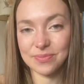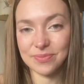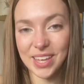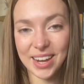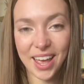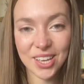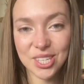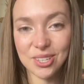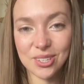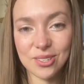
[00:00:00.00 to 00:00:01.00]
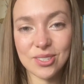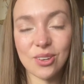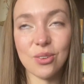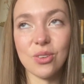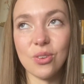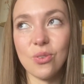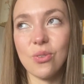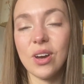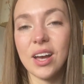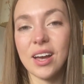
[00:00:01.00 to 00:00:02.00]
And as you do so, you
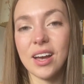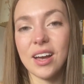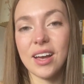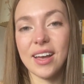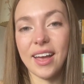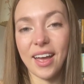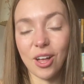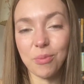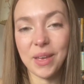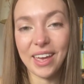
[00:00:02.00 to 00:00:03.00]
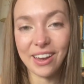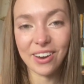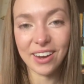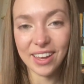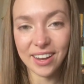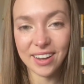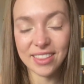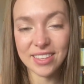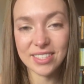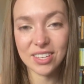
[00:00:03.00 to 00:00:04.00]
help anchor in
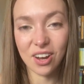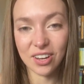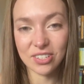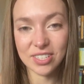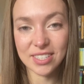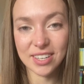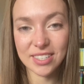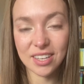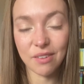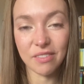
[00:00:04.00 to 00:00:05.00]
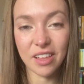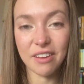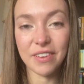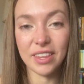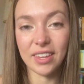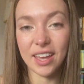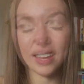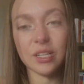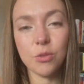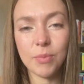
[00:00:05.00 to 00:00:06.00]
this consciousness of love and light,
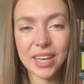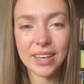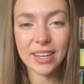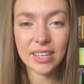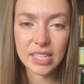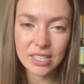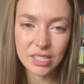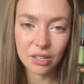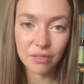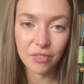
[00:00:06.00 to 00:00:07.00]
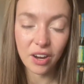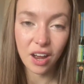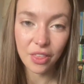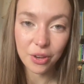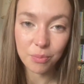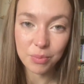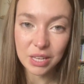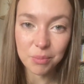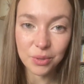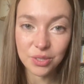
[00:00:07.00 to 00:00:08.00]
and you make it easier for other
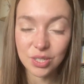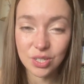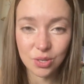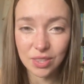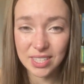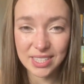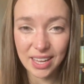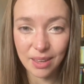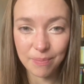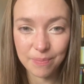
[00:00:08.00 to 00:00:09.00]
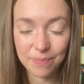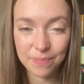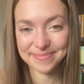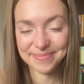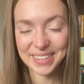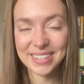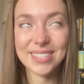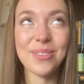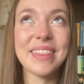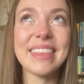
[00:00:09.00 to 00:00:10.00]
people to do the same.
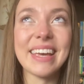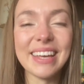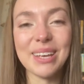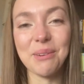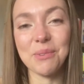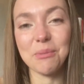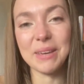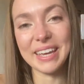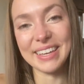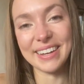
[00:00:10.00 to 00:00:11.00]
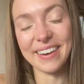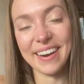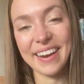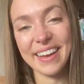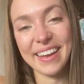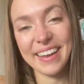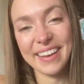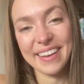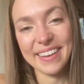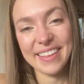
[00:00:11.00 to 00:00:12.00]
So thank you for being here.
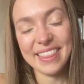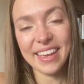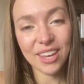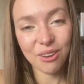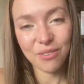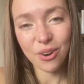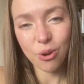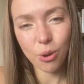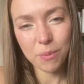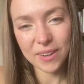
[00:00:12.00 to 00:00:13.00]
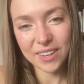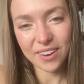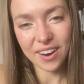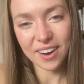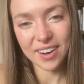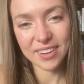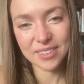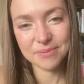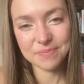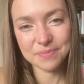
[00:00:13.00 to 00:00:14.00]
Thank you for opening your heart.
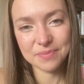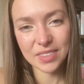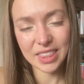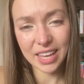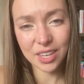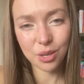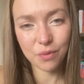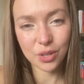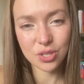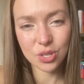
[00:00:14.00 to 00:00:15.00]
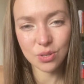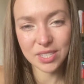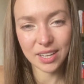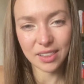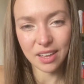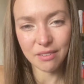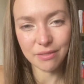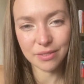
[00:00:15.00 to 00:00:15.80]
Thank you for choosing love.